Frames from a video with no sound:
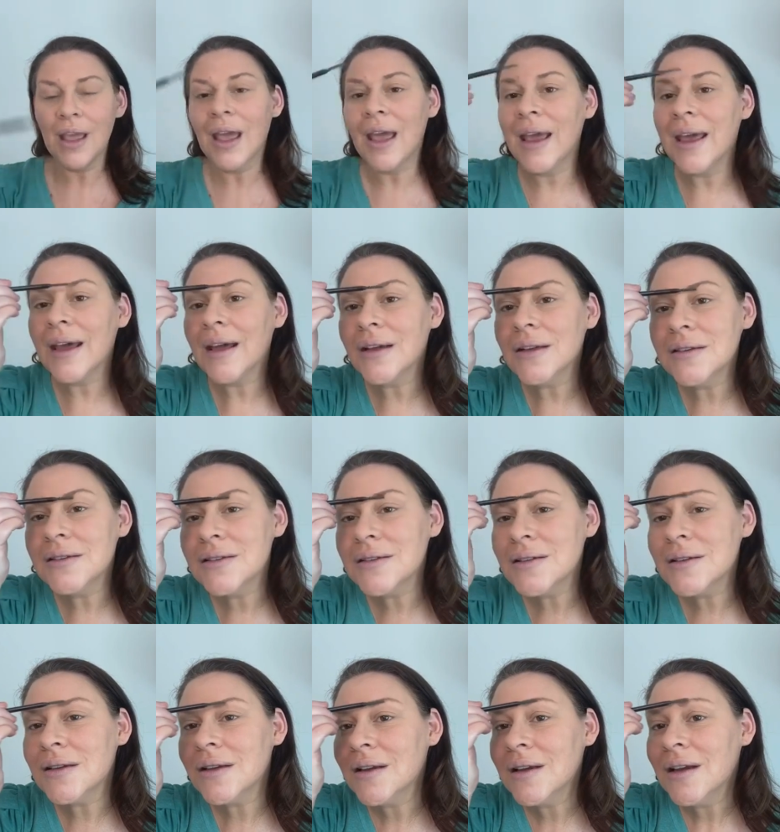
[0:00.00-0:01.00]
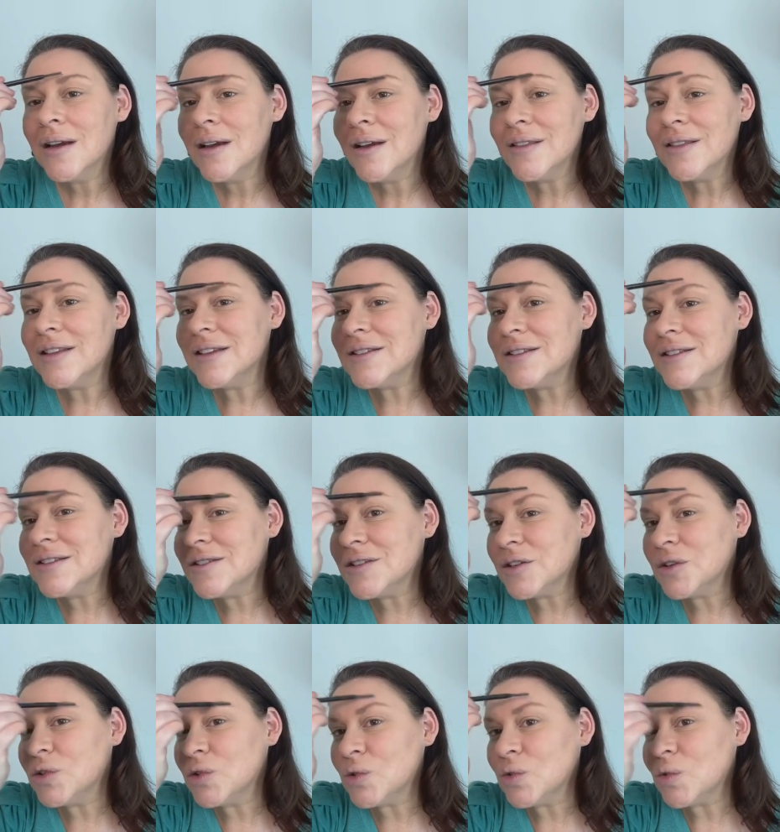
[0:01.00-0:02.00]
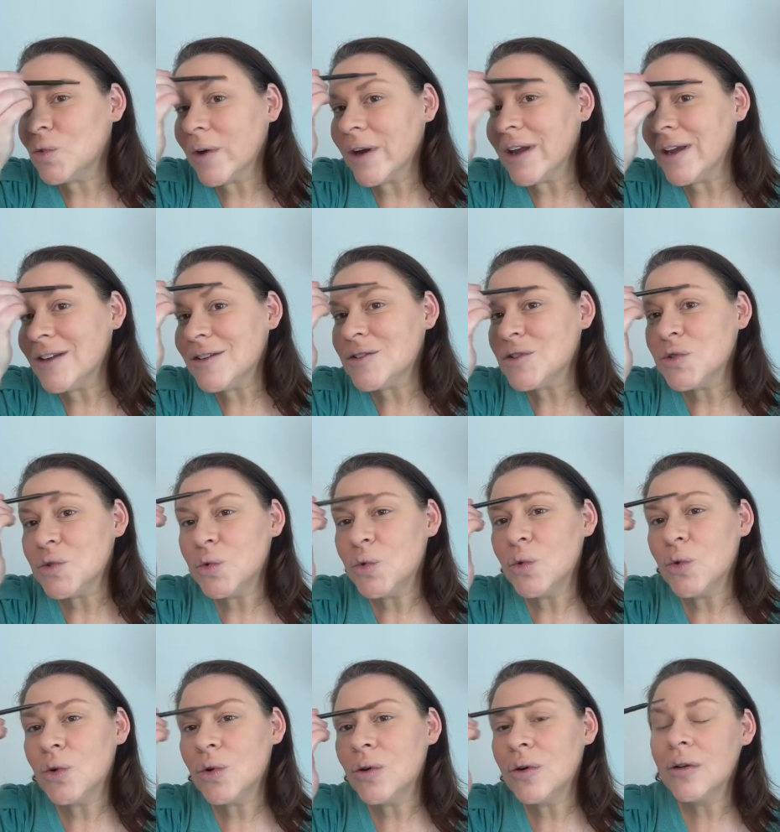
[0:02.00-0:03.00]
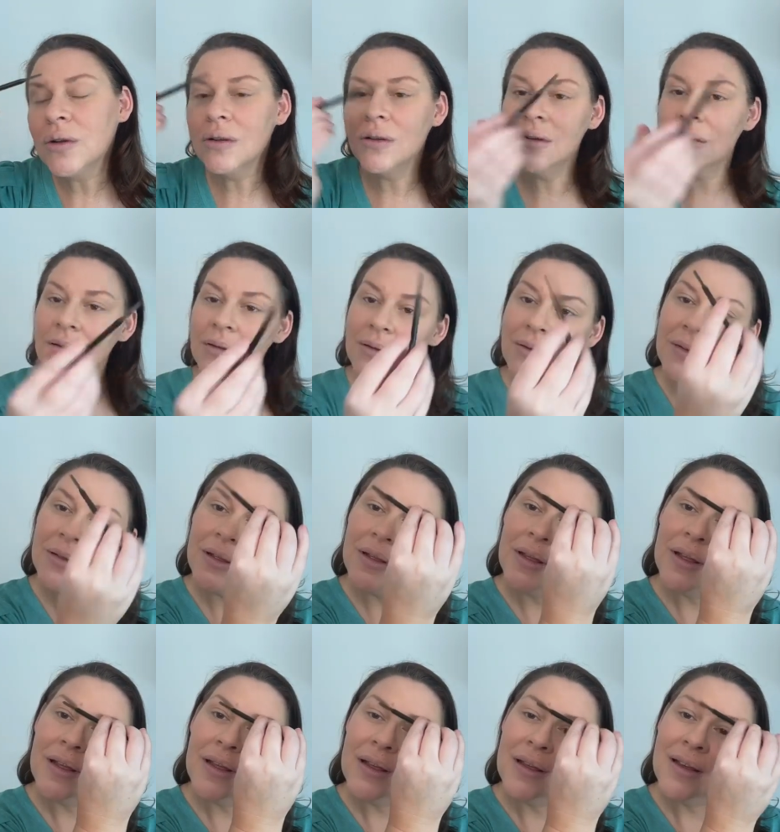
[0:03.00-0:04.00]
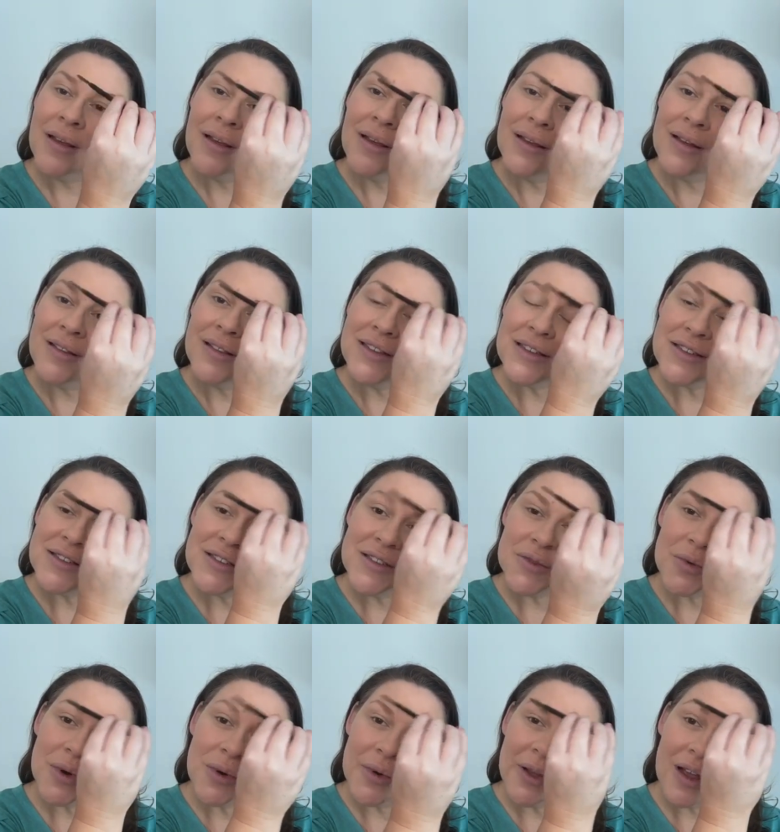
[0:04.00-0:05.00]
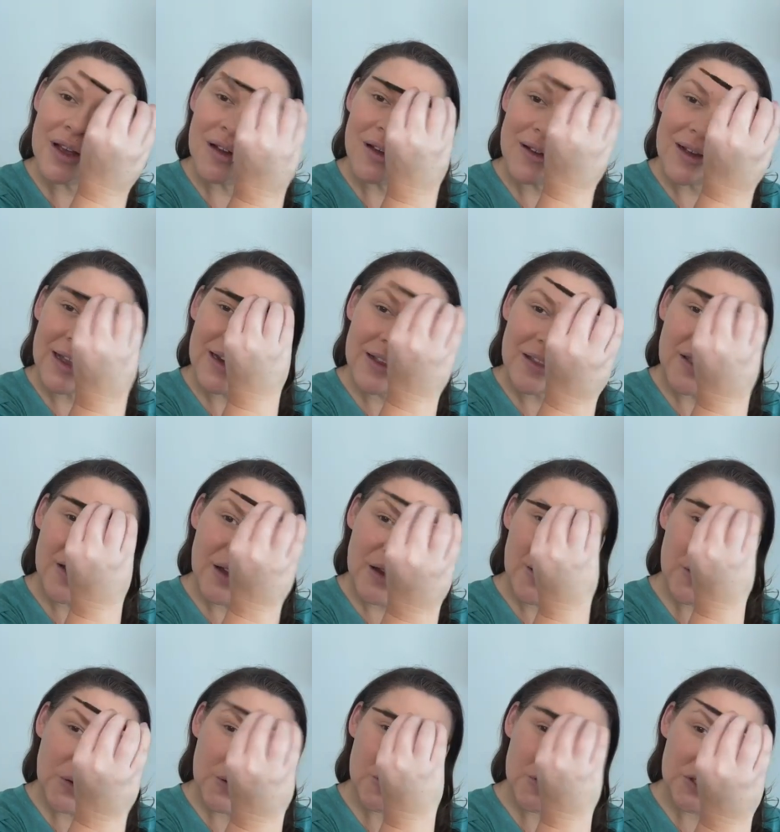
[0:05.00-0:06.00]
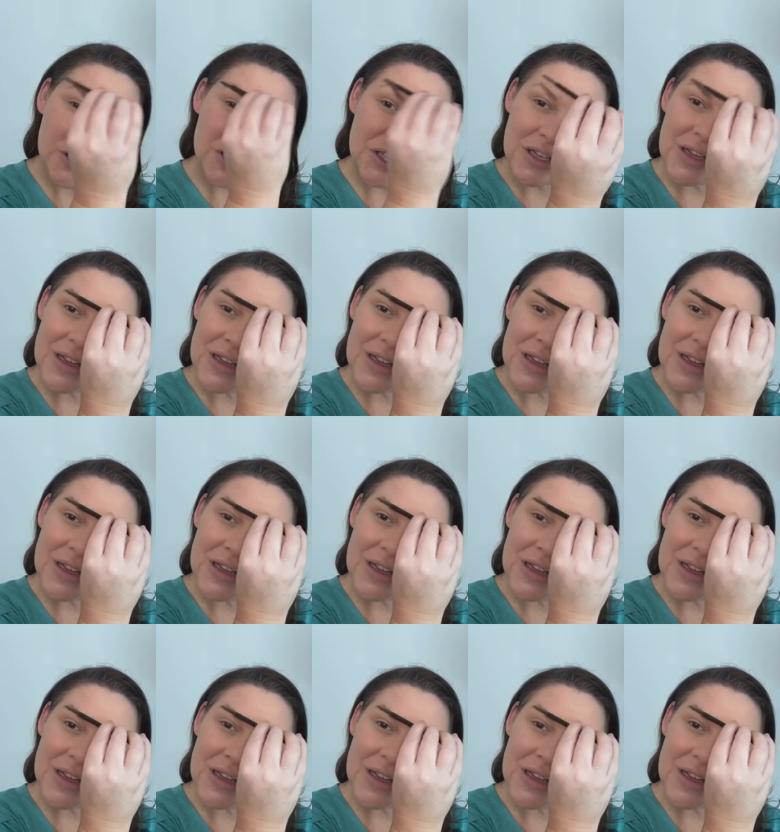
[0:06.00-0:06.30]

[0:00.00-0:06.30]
And this is a great tool. This is what we call kind of the OG